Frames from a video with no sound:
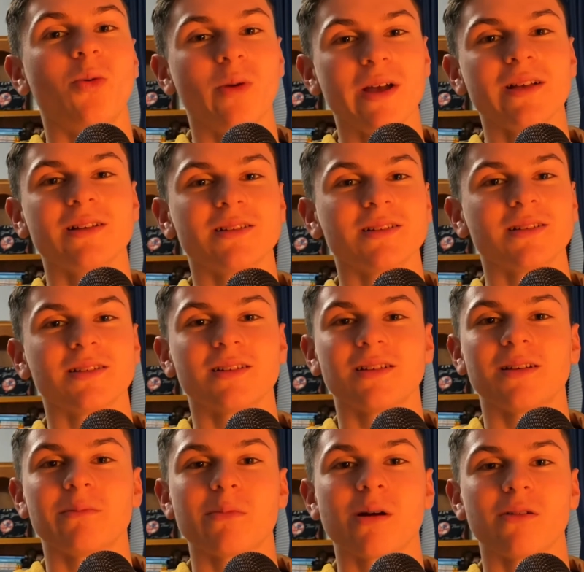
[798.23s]
will
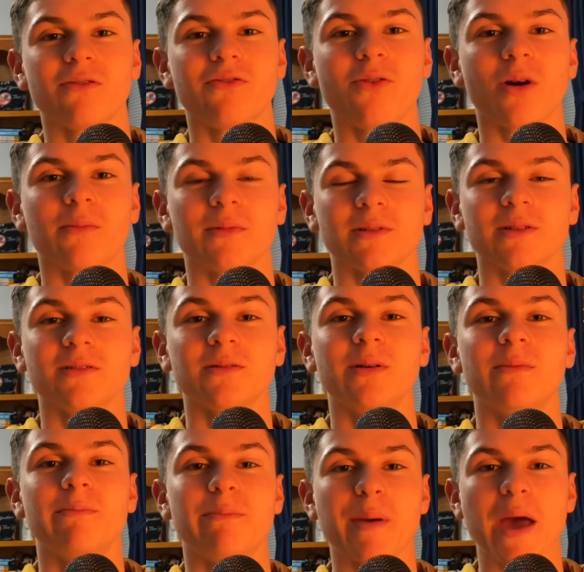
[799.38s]
perform a
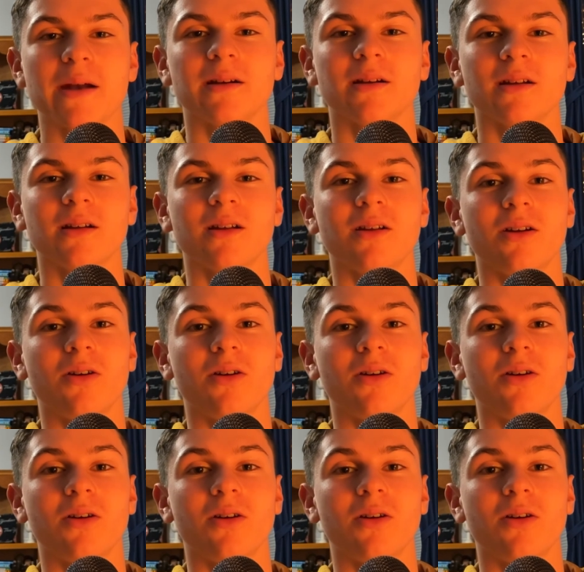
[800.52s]
little bit better